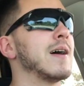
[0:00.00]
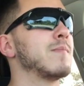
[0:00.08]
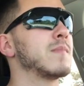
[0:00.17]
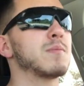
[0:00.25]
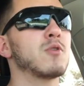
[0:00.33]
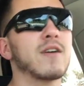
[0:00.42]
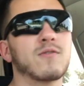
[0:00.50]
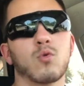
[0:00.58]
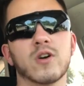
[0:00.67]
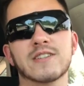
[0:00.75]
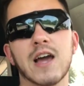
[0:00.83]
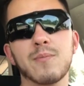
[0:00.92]
Maybe you haven't
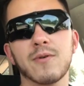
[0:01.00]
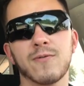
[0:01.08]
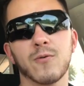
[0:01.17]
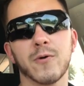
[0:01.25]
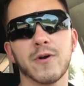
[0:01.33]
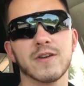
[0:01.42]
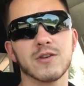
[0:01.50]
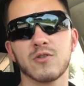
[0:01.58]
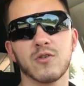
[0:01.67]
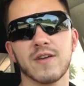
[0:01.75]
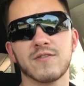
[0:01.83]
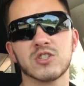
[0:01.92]
worked out before and you
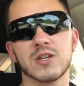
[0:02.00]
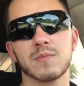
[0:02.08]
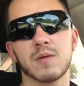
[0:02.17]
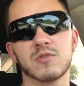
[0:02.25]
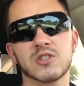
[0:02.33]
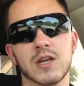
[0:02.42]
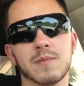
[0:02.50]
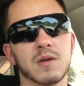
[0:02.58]
don't have a gym membership.